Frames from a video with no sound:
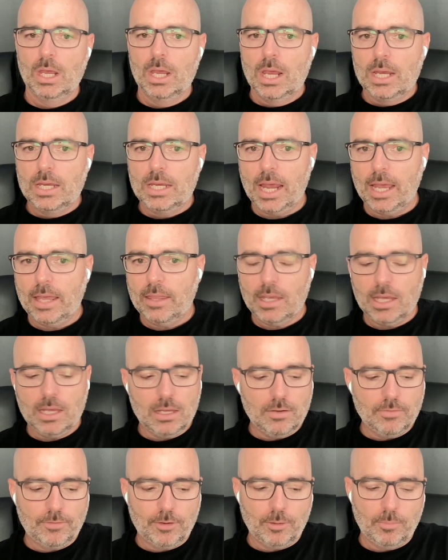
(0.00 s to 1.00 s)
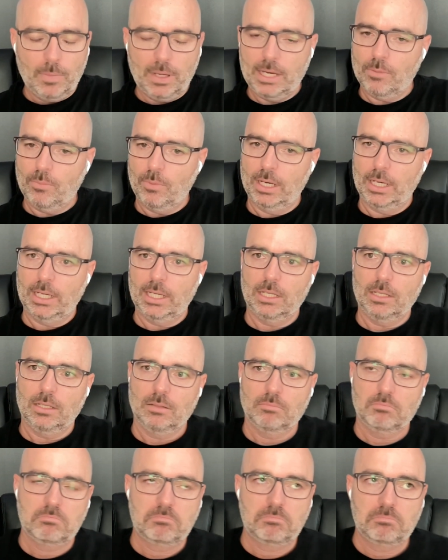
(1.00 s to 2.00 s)
Yeah, for me, it
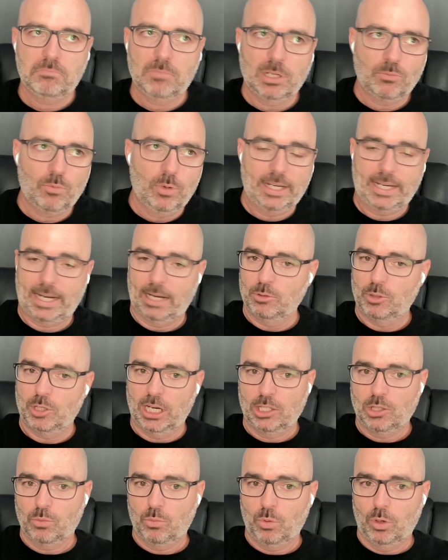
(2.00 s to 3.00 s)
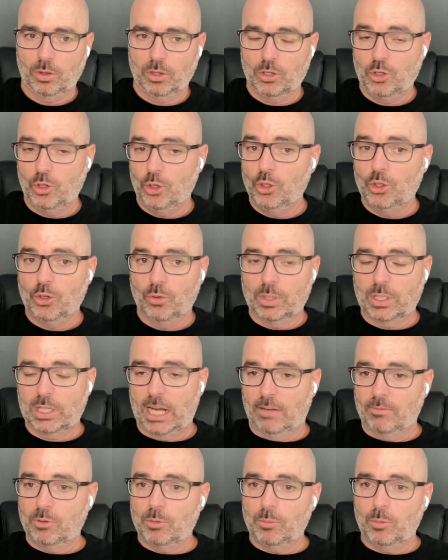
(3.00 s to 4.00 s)
really it really comes down to what the user is
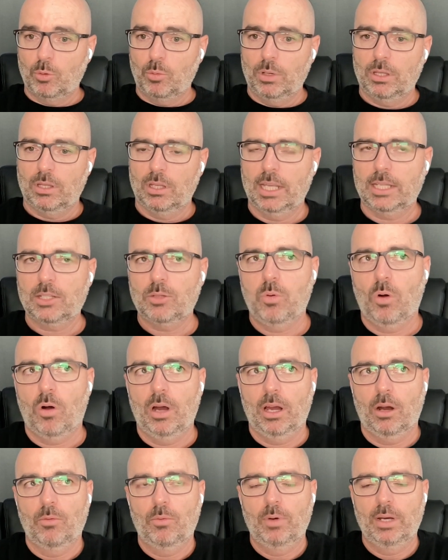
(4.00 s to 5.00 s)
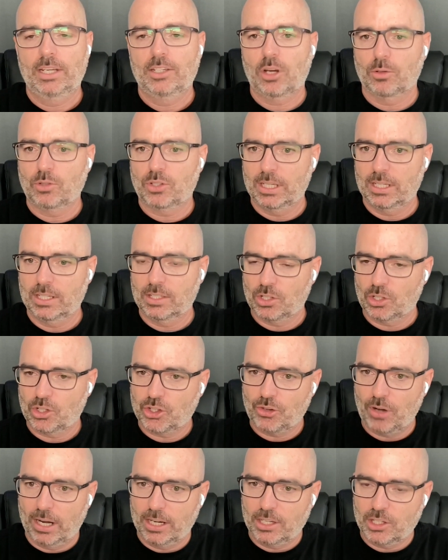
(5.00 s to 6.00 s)
comfortable with. And that's why I really don't see it as a
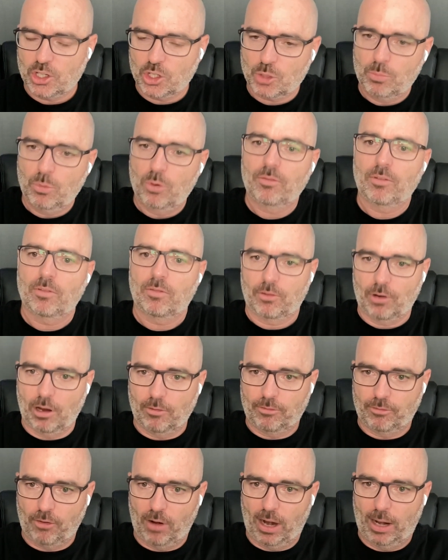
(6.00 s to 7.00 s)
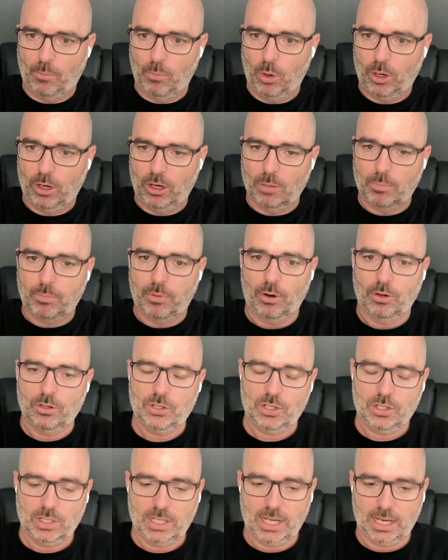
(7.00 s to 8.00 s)
strategy. It's more of a framework and a
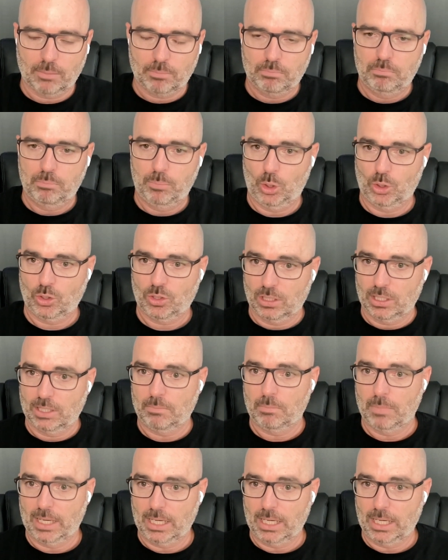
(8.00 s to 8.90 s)
process. Now, personally,